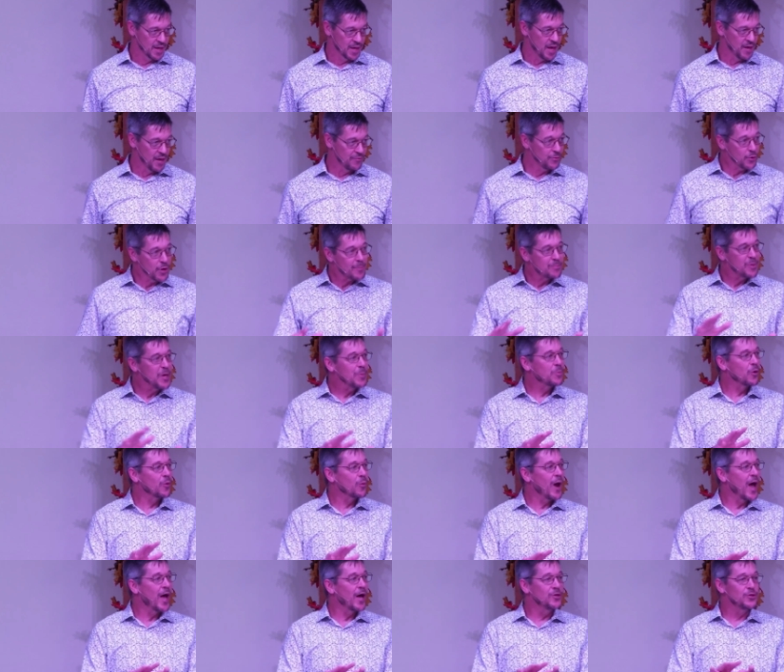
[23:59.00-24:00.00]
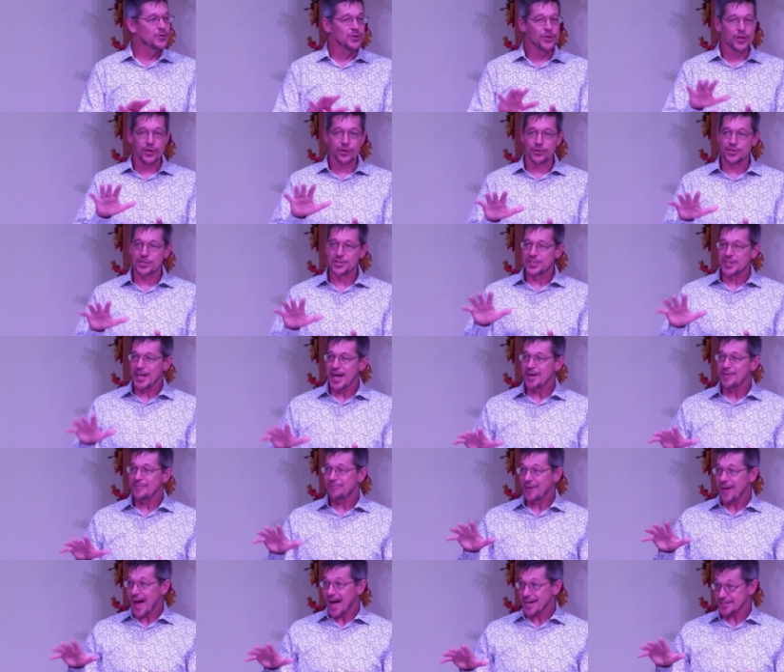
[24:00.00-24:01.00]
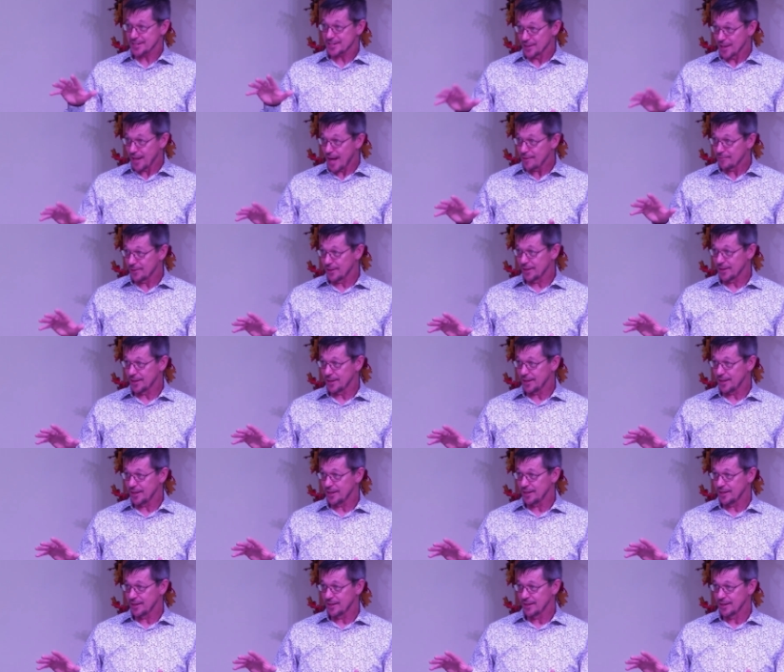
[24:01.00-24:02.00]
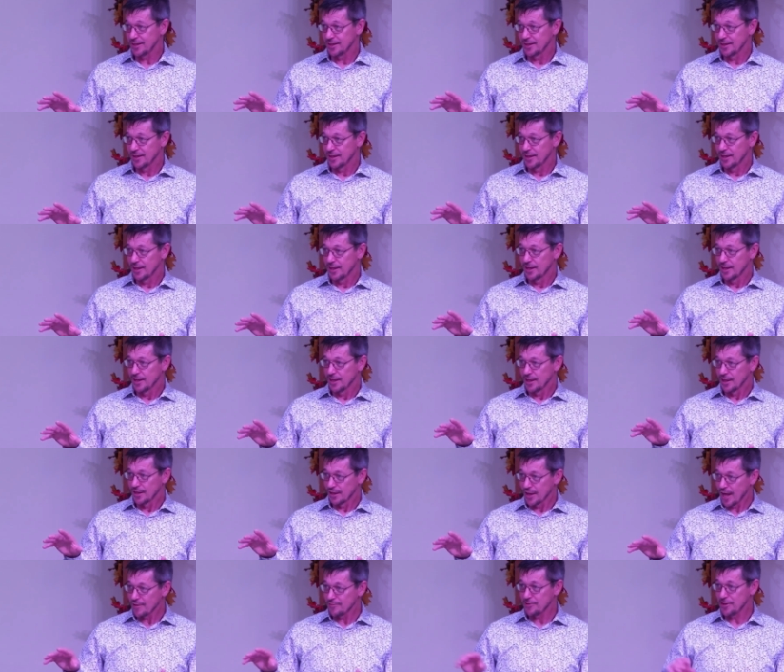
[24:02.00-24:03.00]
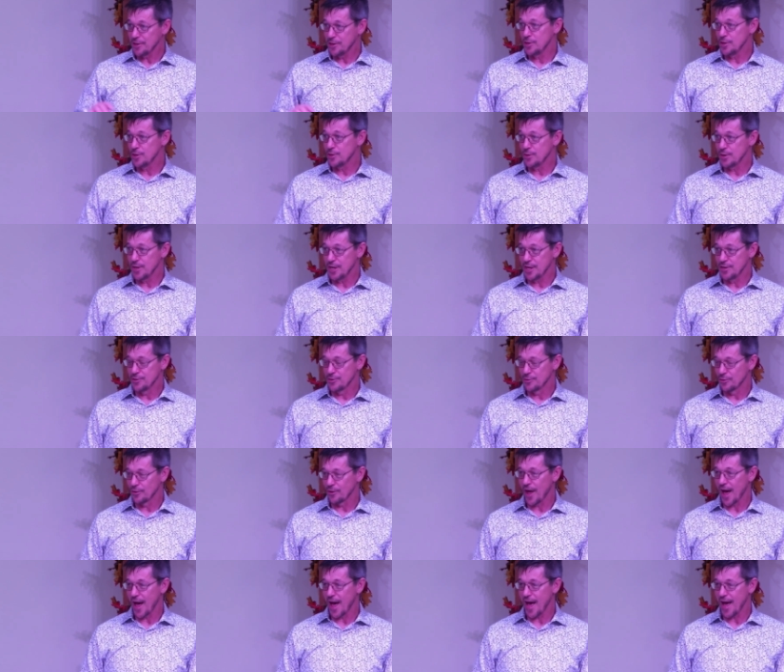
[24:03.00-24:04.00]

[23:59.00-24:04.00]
you've got people around you that are steadfast, lovingly loving you in your life,